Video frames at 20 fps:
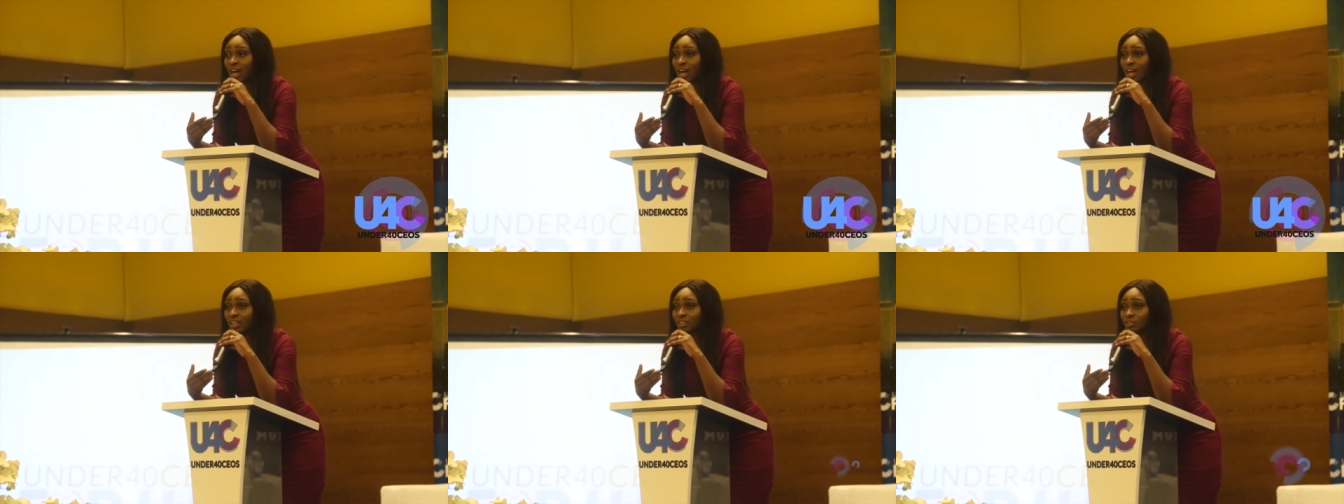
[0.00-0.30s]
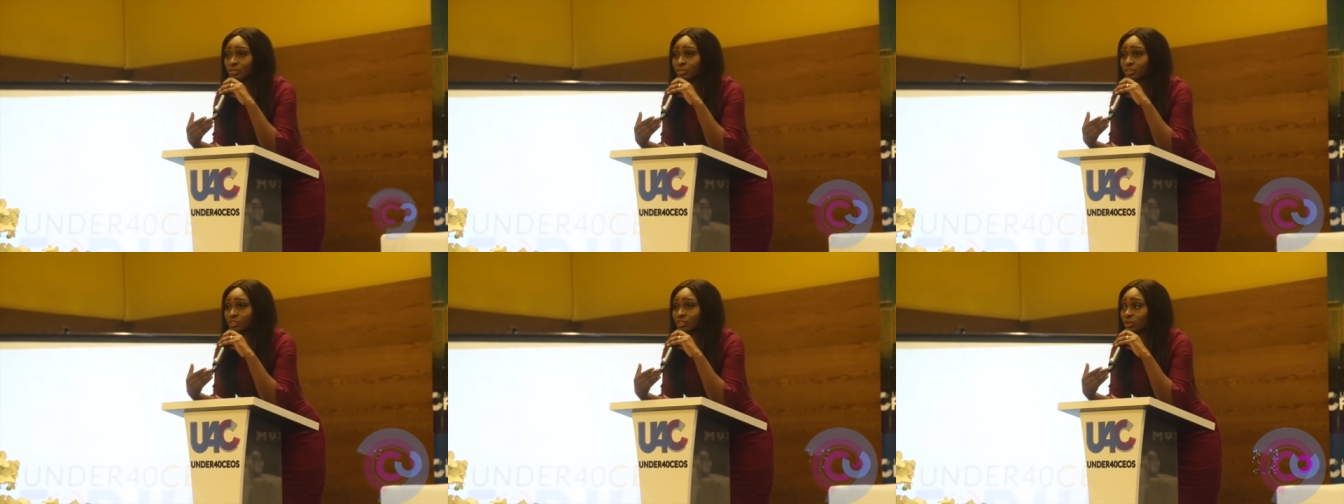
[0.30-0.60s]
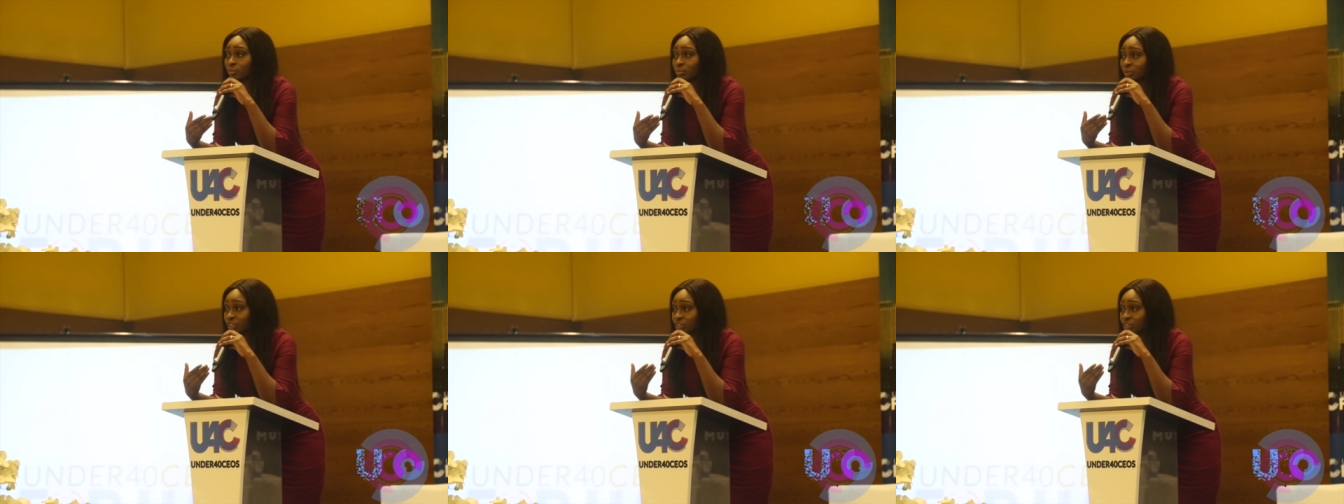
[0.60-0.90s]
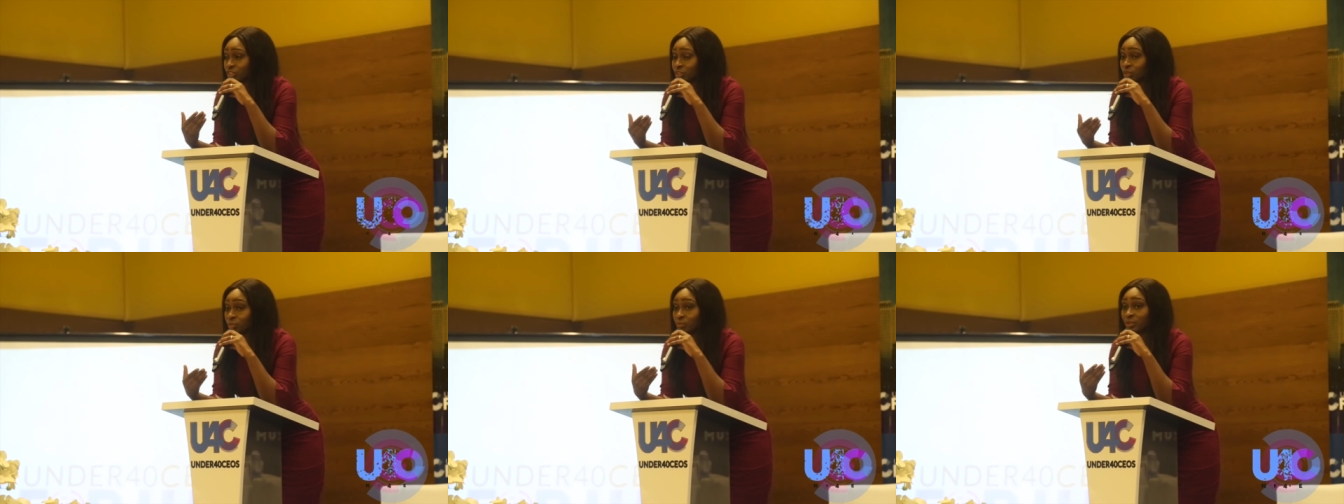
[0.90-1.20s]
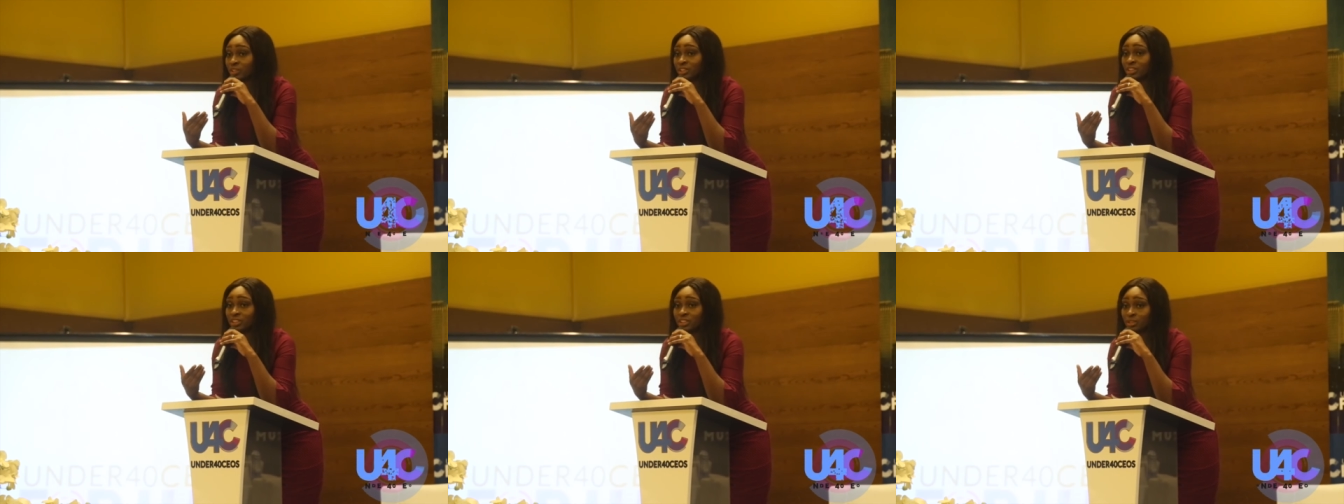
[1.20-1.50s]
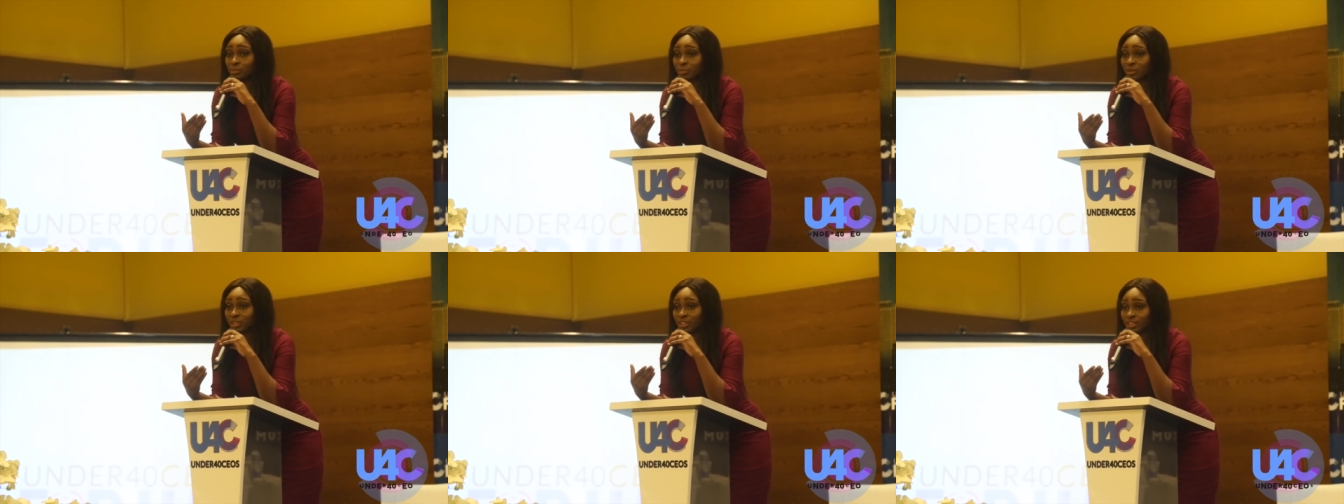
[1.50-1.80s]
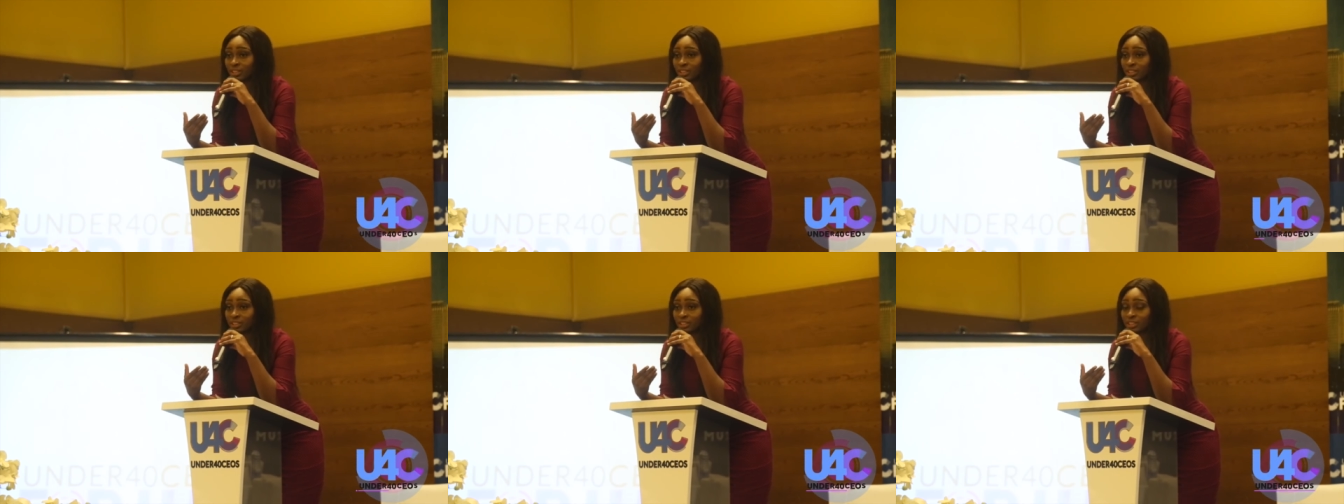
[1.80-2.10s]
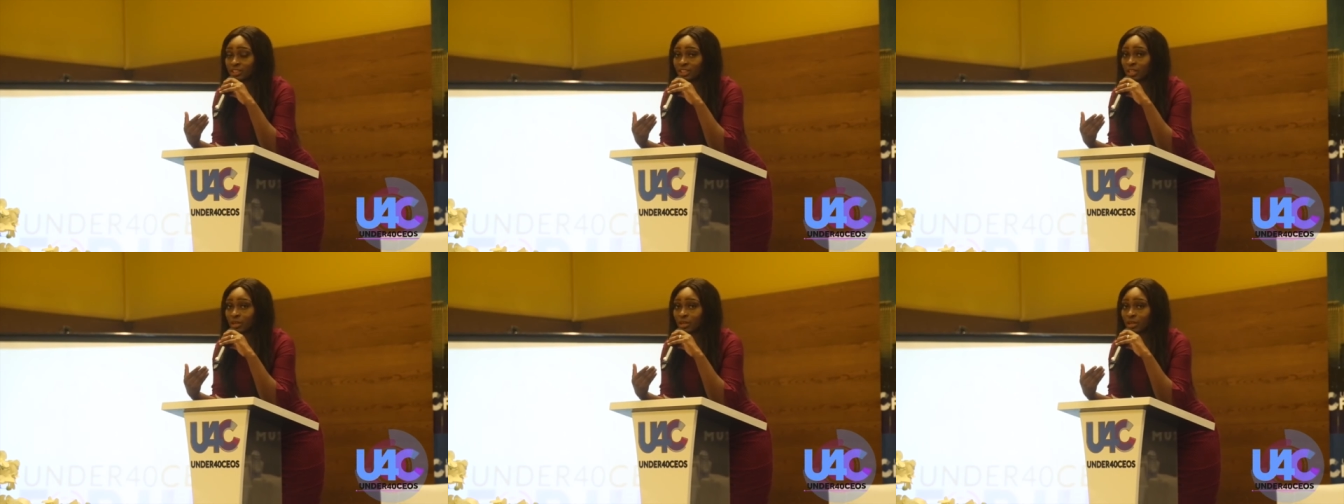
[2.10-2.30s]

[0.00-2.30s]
And also be super disciplined